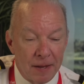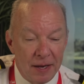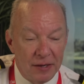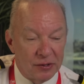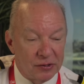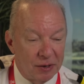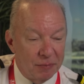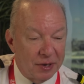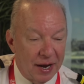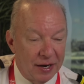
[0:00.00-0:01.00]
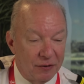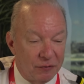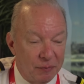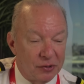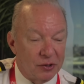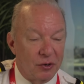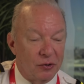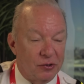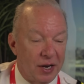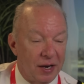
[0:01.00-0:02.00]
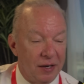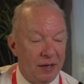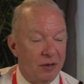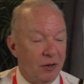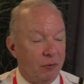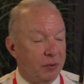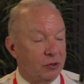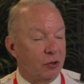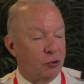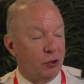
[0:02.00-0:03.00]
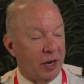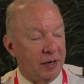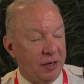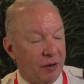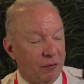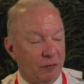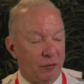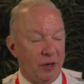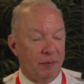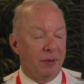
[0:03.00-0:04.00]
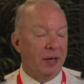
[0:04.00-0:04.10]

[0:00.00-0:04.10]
Is it some kind of misunderstanding and misunderstood idea of freedom?